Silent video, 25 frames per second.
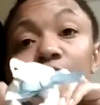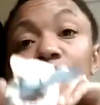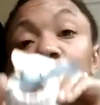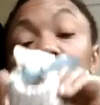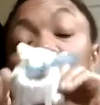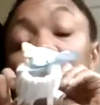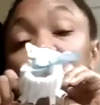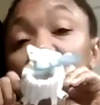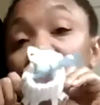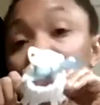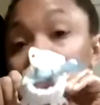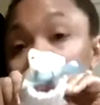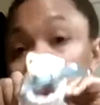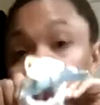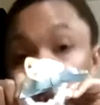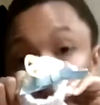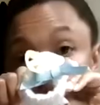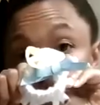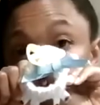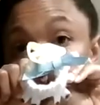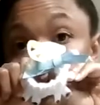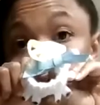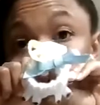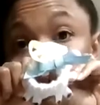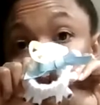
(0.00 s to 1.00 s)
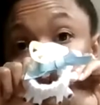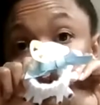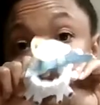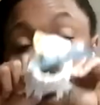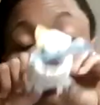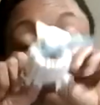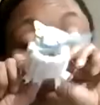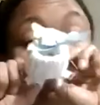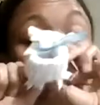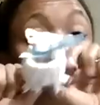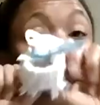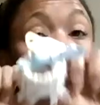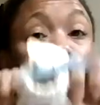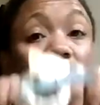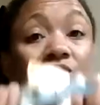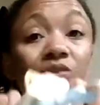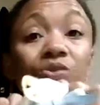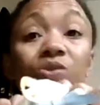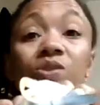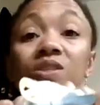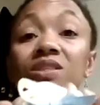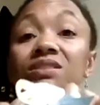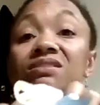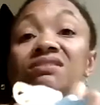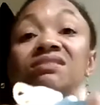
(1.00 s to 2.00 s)
from here, if you're going to
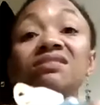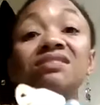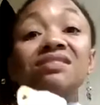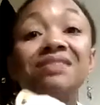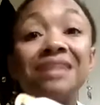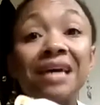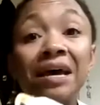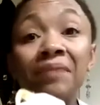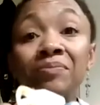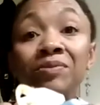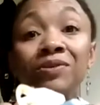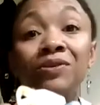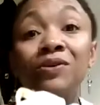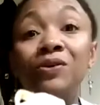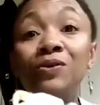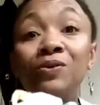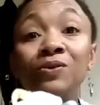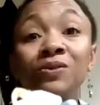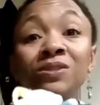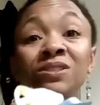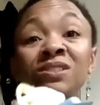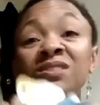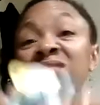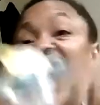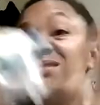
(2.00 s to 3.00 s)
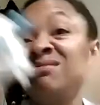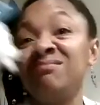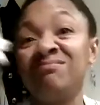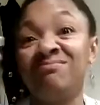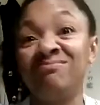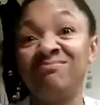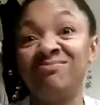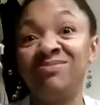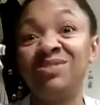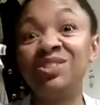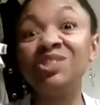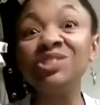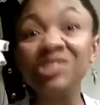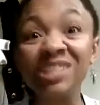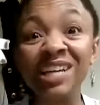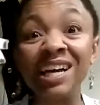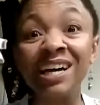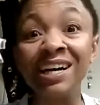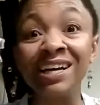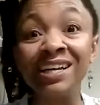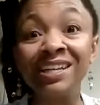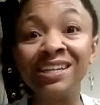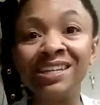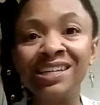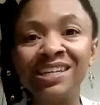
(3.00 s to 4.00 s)
use this as a napkin holder, you're
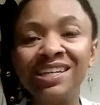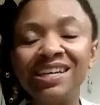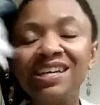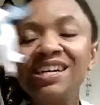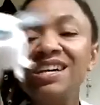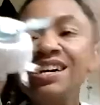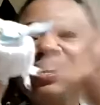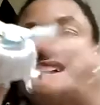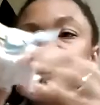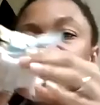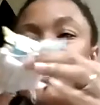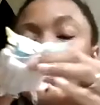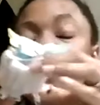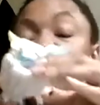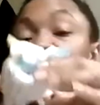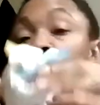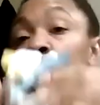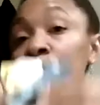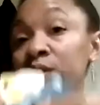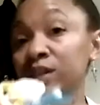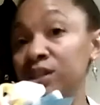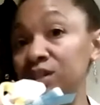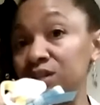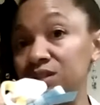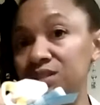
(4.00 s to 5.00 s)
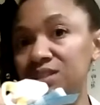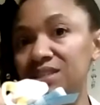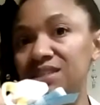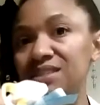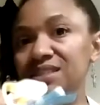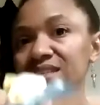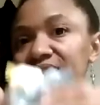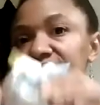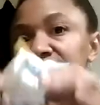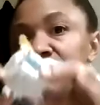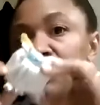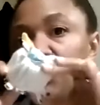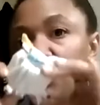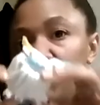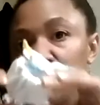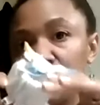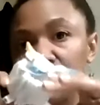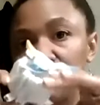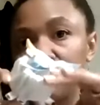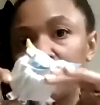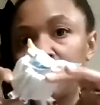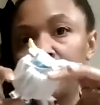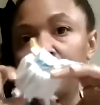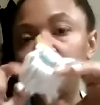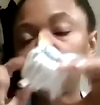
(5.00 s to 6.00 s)
done. If you want to use this as an
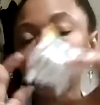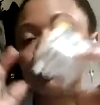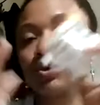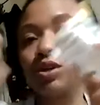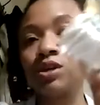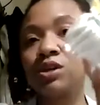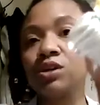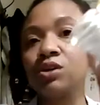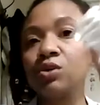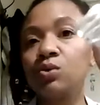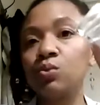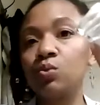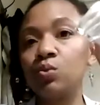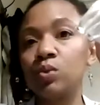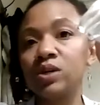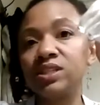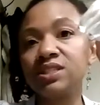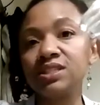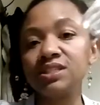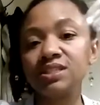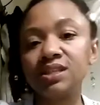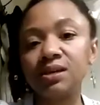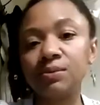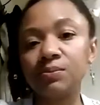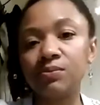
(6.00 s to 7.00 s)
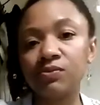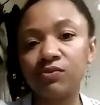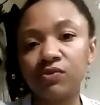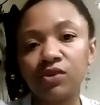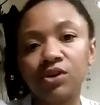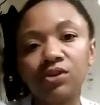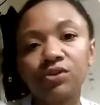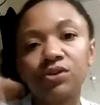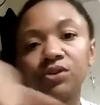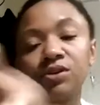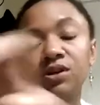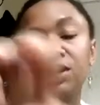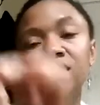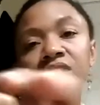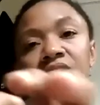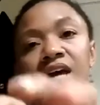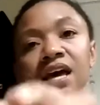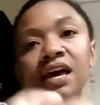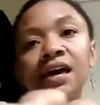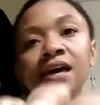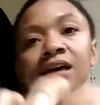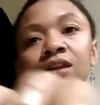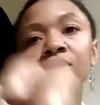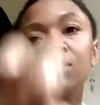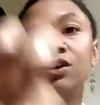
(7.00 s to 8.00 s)
ornament, you want to go one step further and
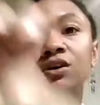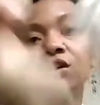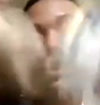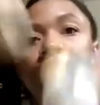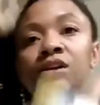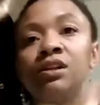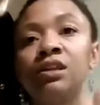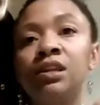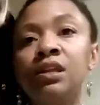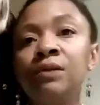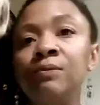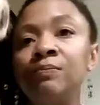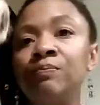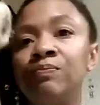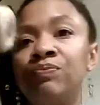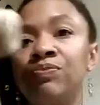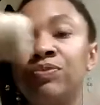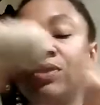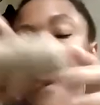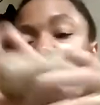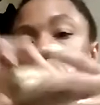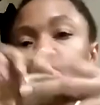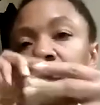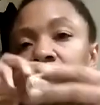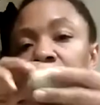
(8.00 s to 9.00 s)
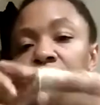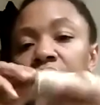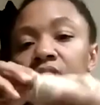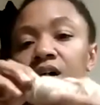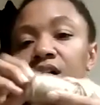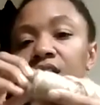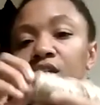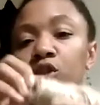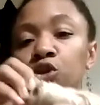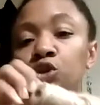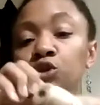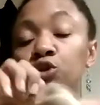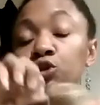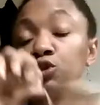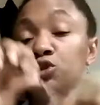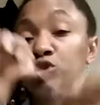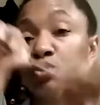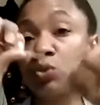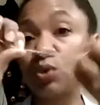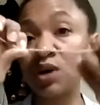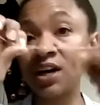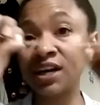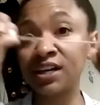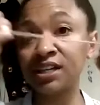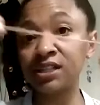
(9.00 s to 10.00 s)
add on a little
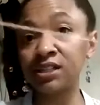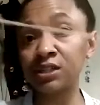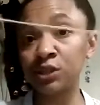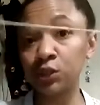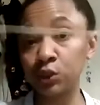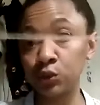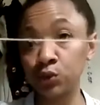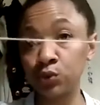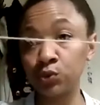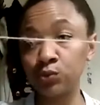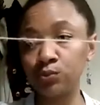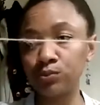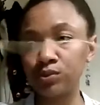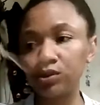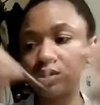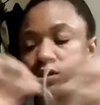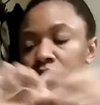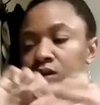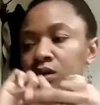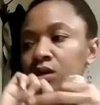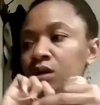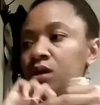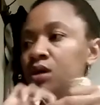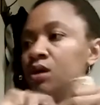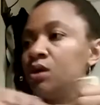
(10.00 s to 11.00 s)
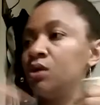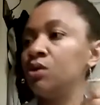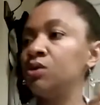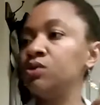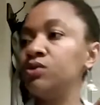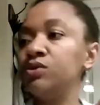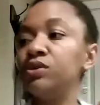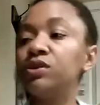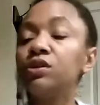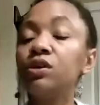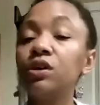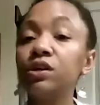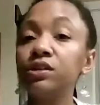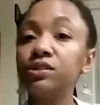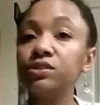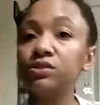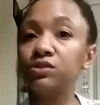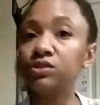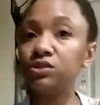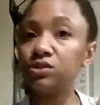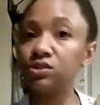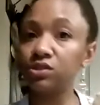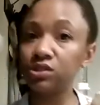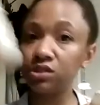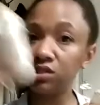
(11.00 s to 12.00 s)
twine loop. You could also
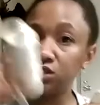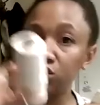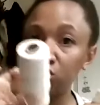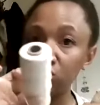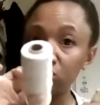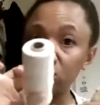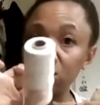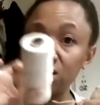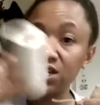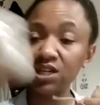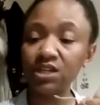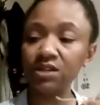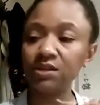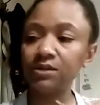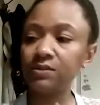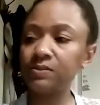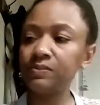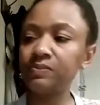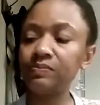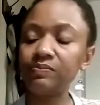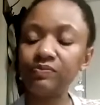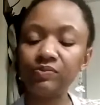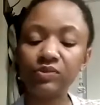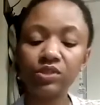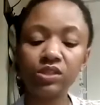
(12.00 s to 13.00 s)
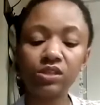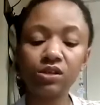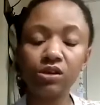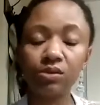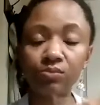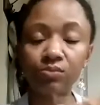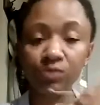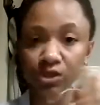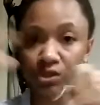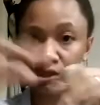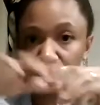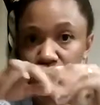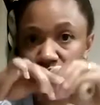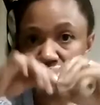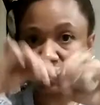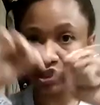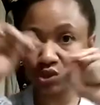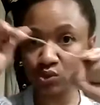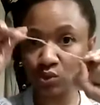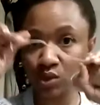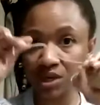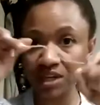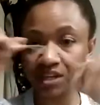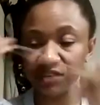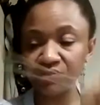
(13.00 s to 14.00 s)
use the string. So I'm going to use the
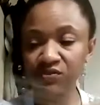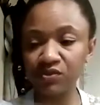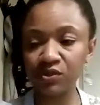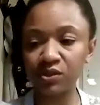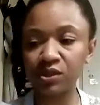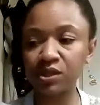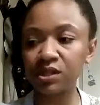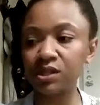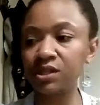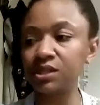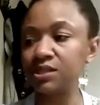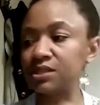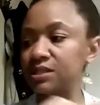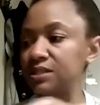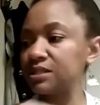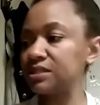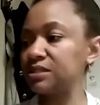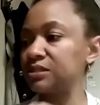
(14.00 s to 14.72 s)
twine for this.